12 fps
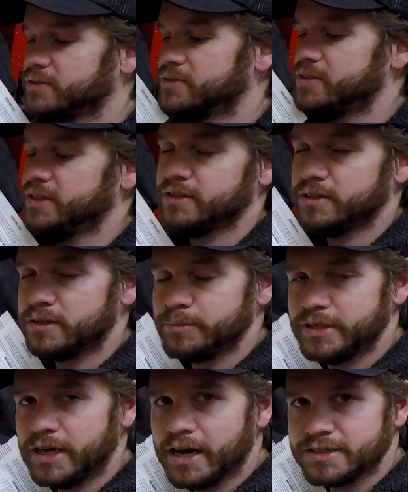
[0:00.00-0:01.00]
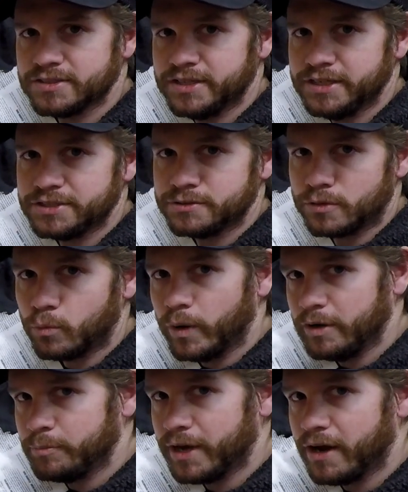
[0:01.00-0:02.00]
see a little bit of oxidation or
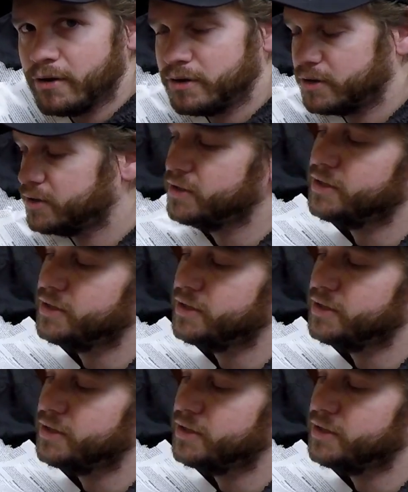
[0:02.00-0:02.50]
white powder.